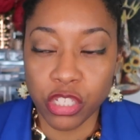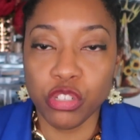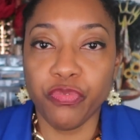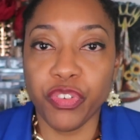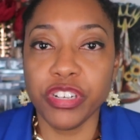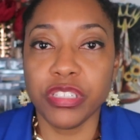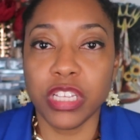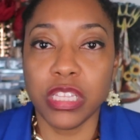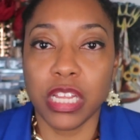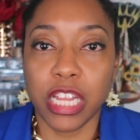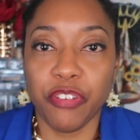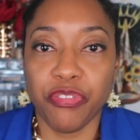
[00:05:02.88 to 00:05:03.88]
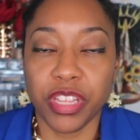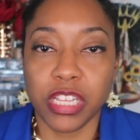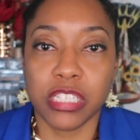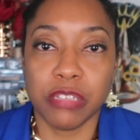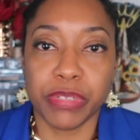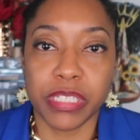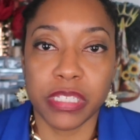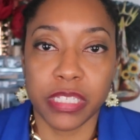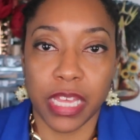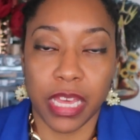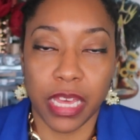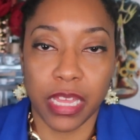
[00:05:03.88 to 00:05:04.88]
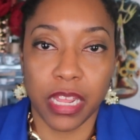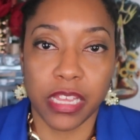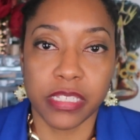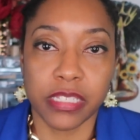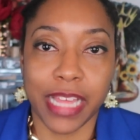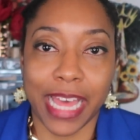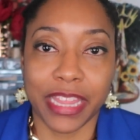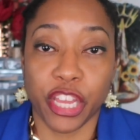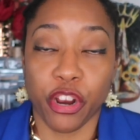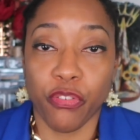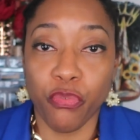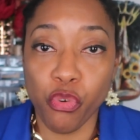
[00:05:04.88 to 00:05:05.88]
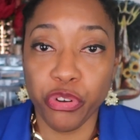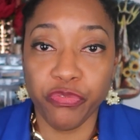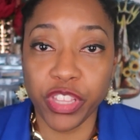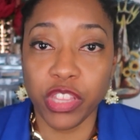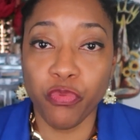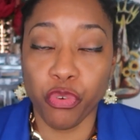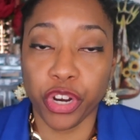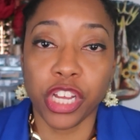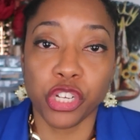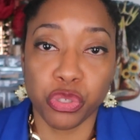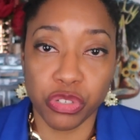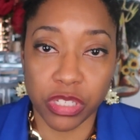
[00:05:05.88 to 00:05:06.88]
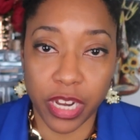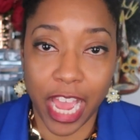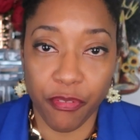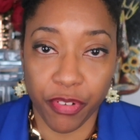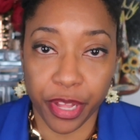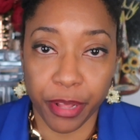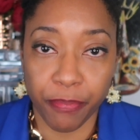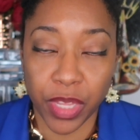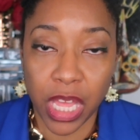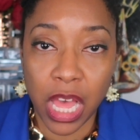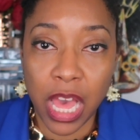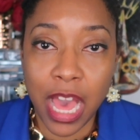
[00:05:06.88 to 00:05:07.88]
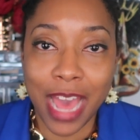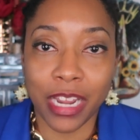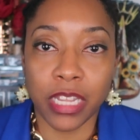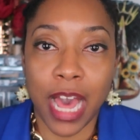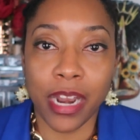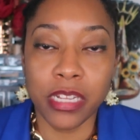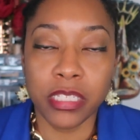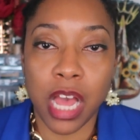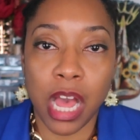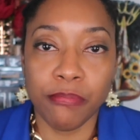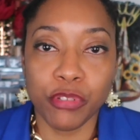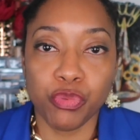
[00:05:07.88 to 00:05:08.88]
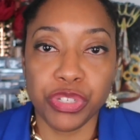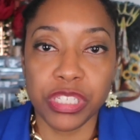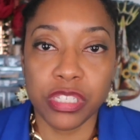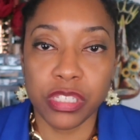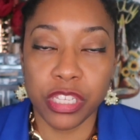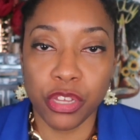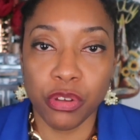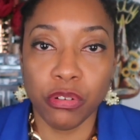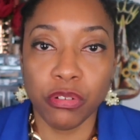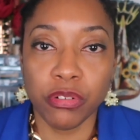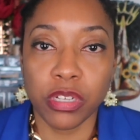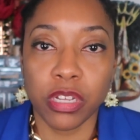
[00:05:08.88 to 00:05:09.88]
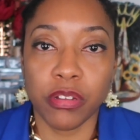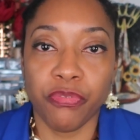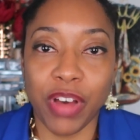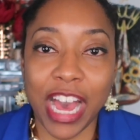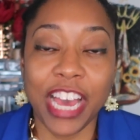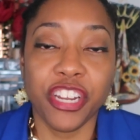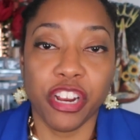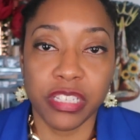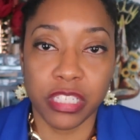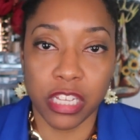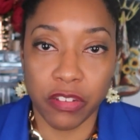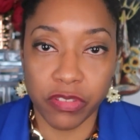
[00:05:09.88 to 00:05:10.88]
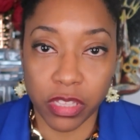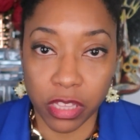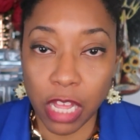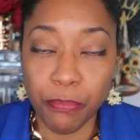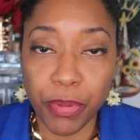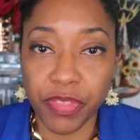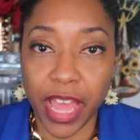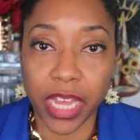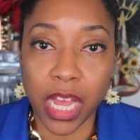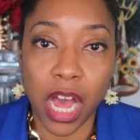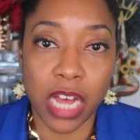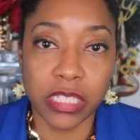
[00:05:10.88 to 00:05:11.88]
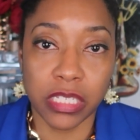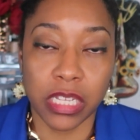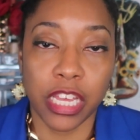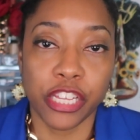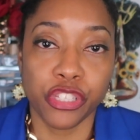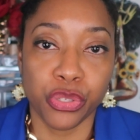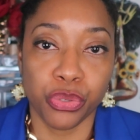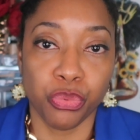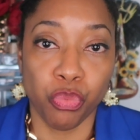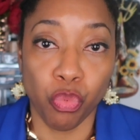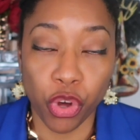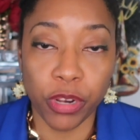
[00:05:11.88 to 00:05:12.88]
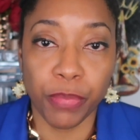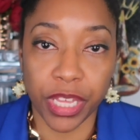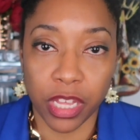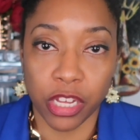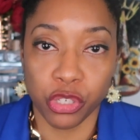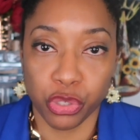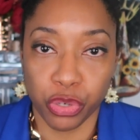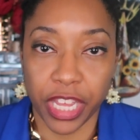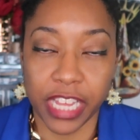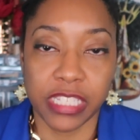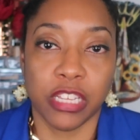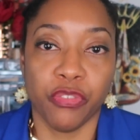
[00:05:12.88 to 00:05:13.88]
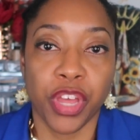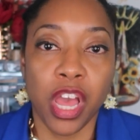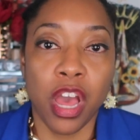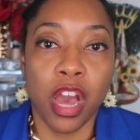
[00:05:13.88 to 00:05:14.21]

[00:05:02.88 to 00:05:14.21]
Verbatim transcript: So the first thing that definitely needs to be said is that there are 54 countries in Africa. And a lot of times we still find ourselves lumping that continent into one big country, as if